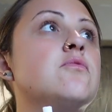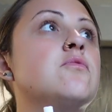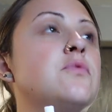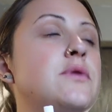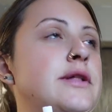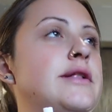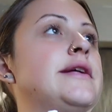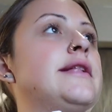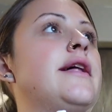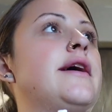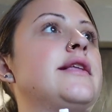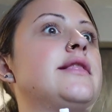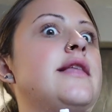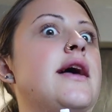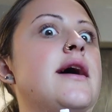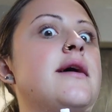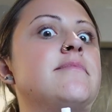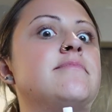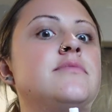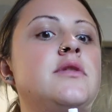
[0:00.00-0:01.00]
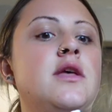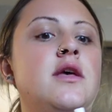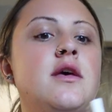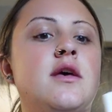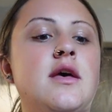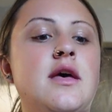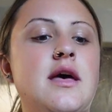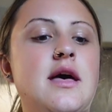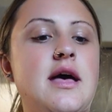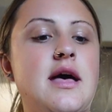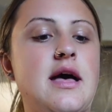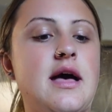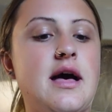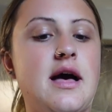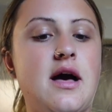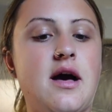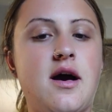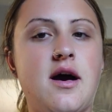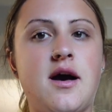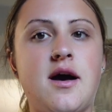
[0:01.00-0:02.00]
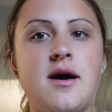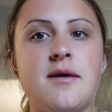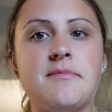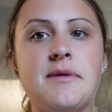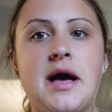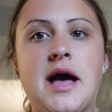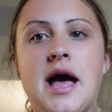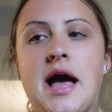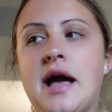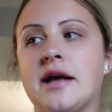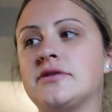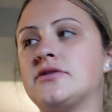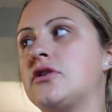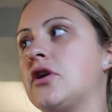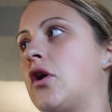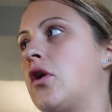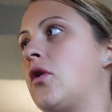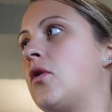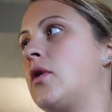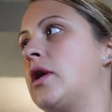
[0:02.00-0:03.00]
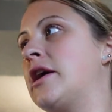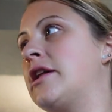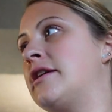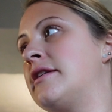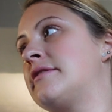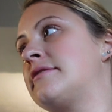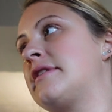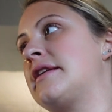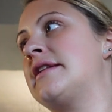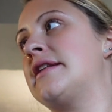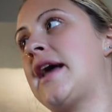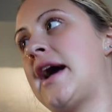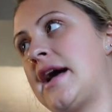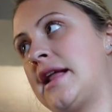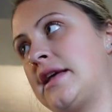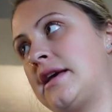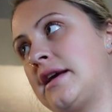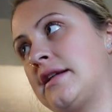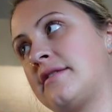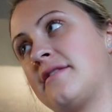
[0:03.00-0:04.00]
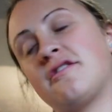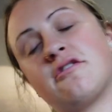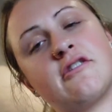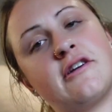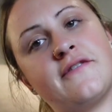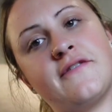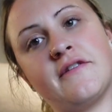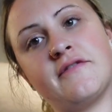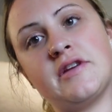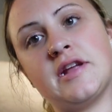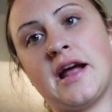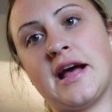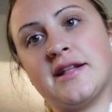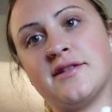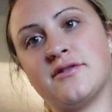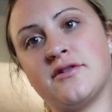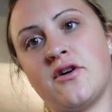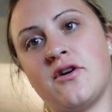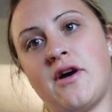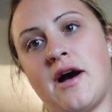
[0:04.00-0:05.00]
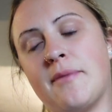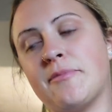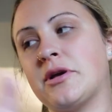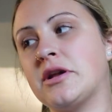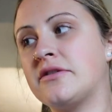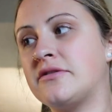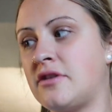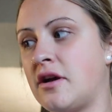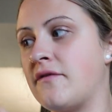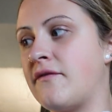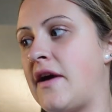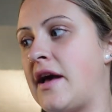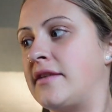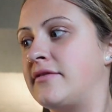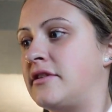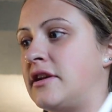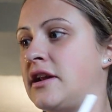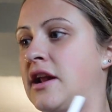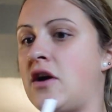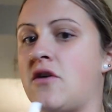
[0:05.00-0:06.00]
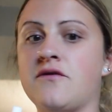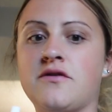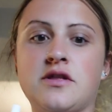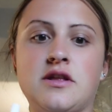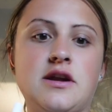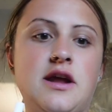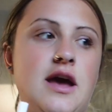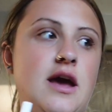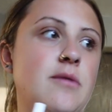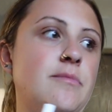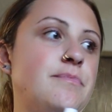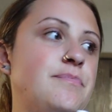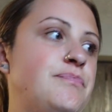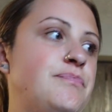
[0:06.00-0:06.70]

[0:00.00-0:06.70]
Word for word: really like that. Um, so it is not, it's 3.59, so I'm going to start fasting now for the day.